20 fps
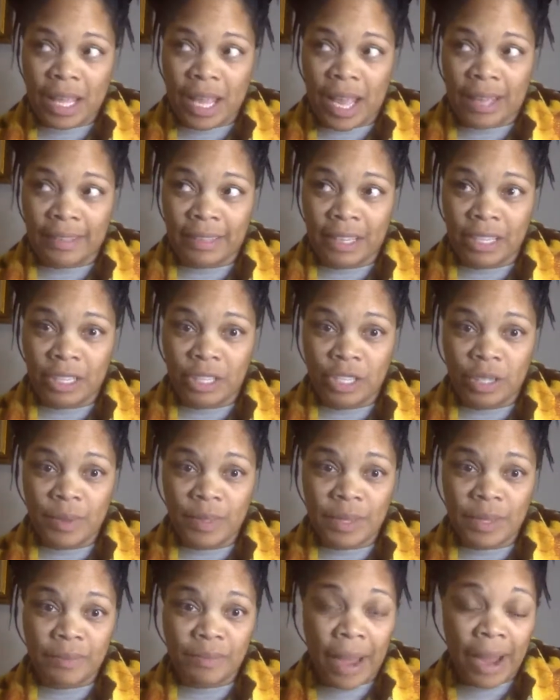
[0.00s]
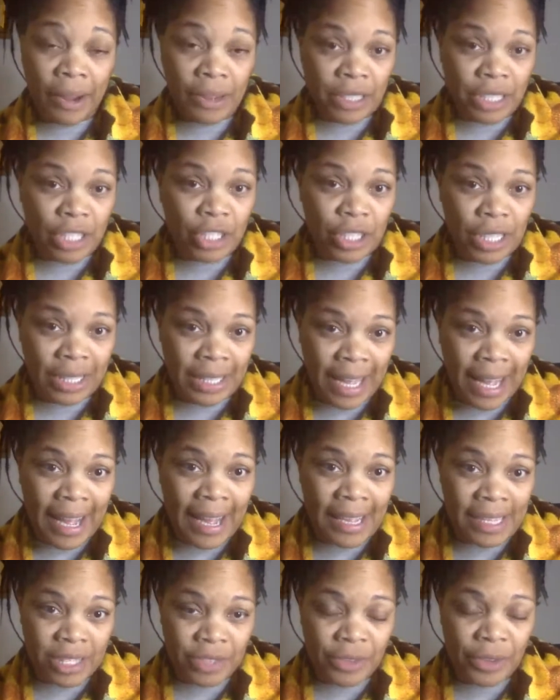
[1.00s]
I think she was embarrassed that she had to
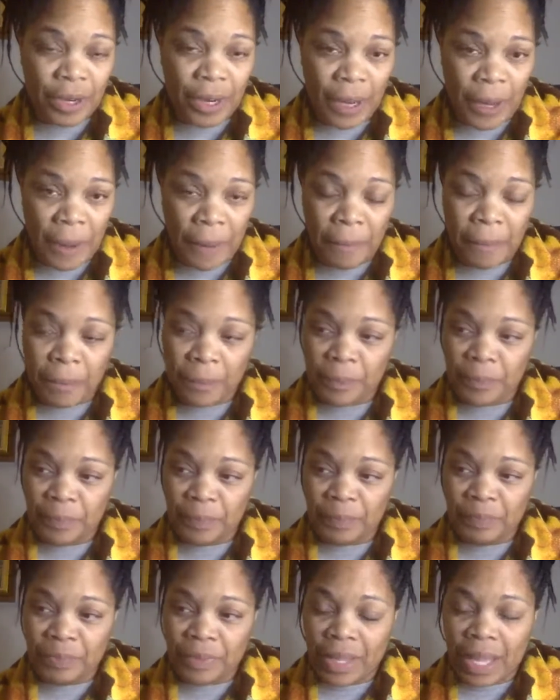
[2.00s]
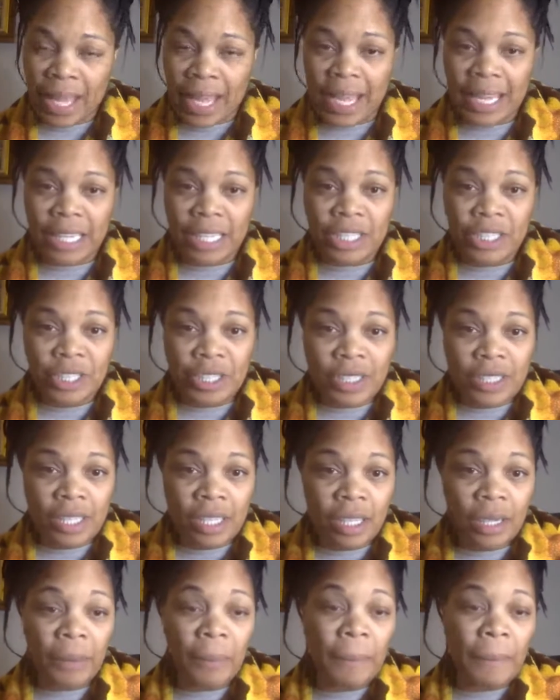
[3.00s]
ask for help. And then she
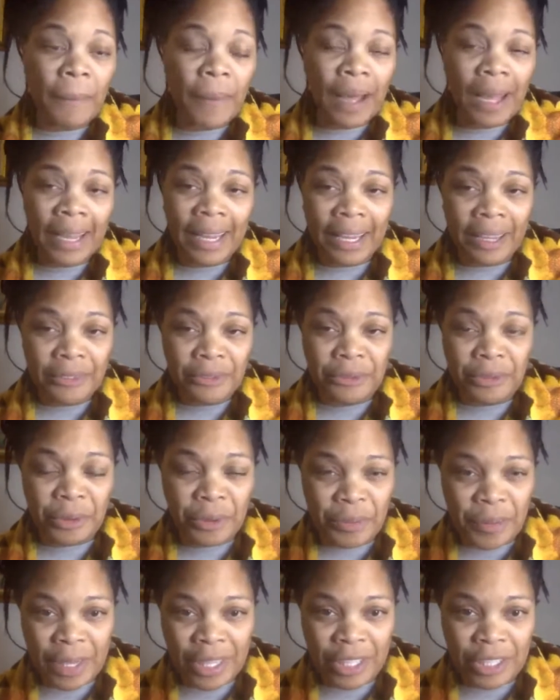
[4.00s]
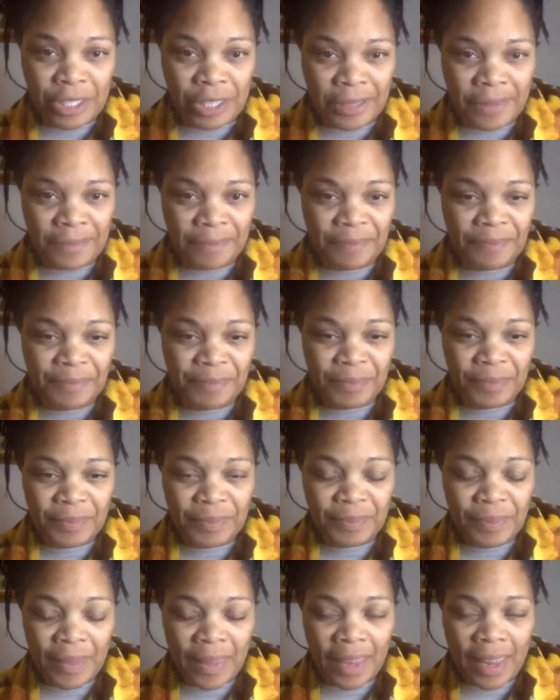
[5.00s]
took my information
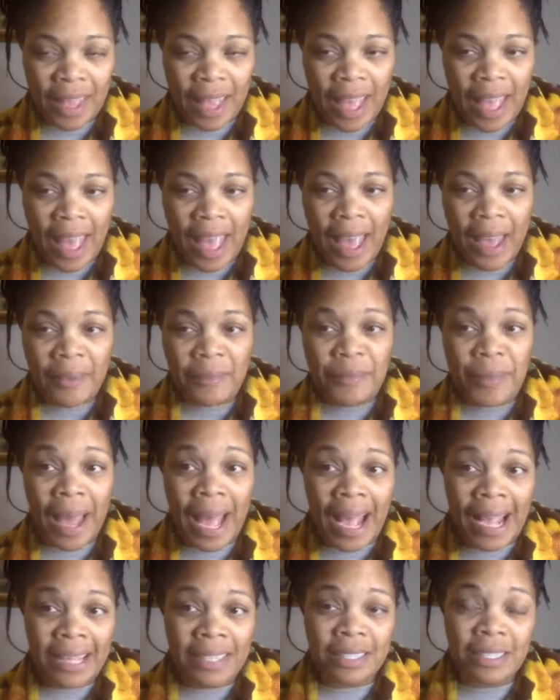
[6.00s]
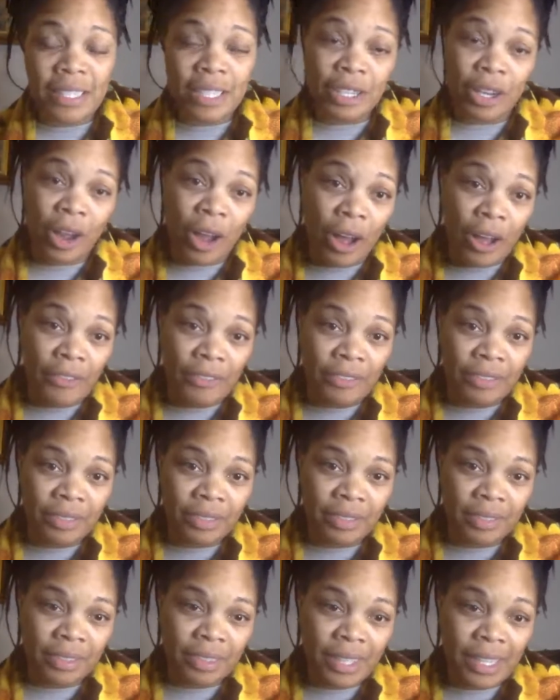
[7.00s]
and passed it off
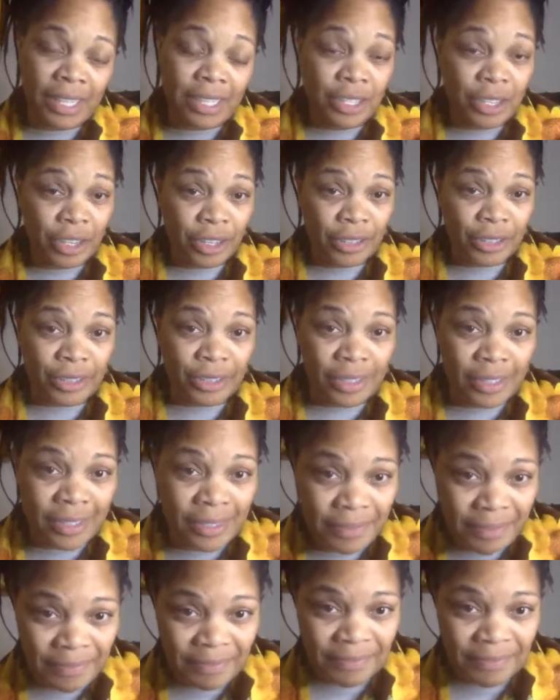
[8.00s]
as hers.